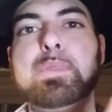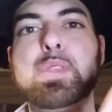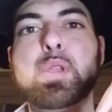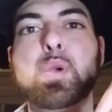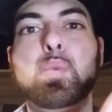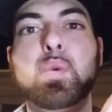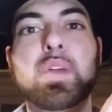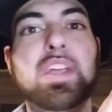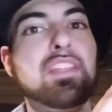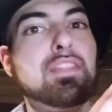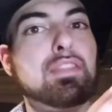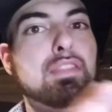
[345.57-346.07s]

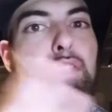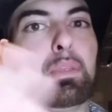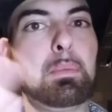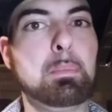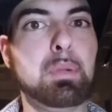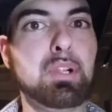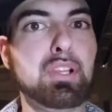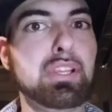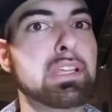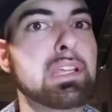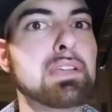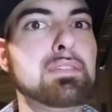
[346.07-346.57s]
with the
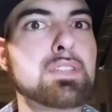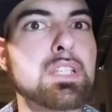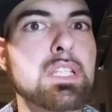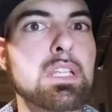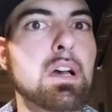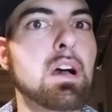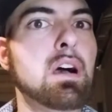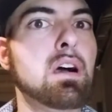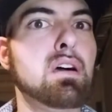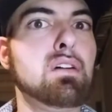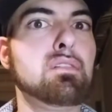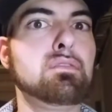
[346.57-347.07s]

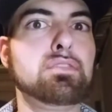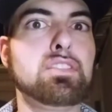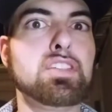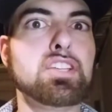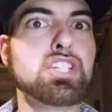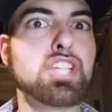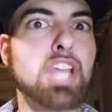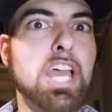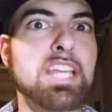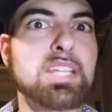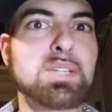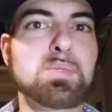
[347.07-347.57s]
beliefs of the
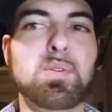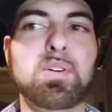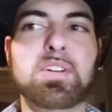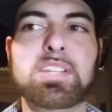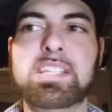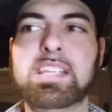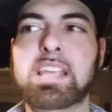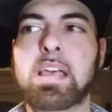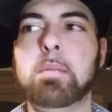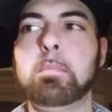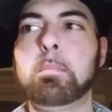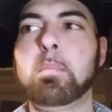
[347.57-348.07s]

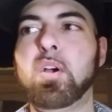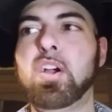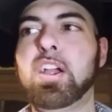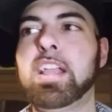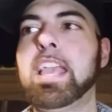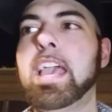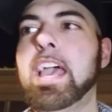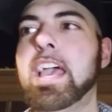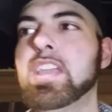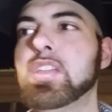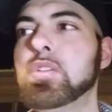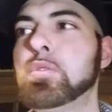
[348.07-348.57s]
Jesuits and
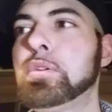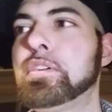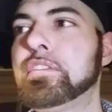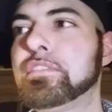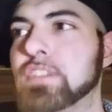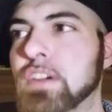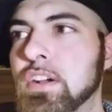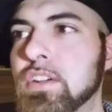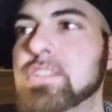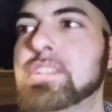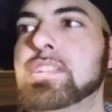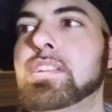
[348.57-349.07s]
Marquette
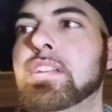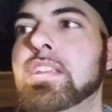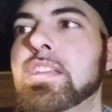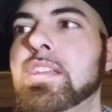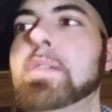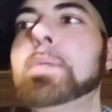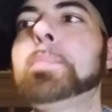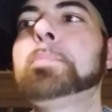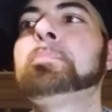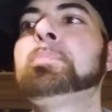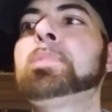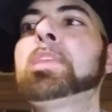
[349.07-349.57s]

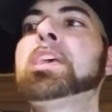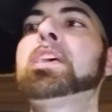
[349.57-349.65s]
University,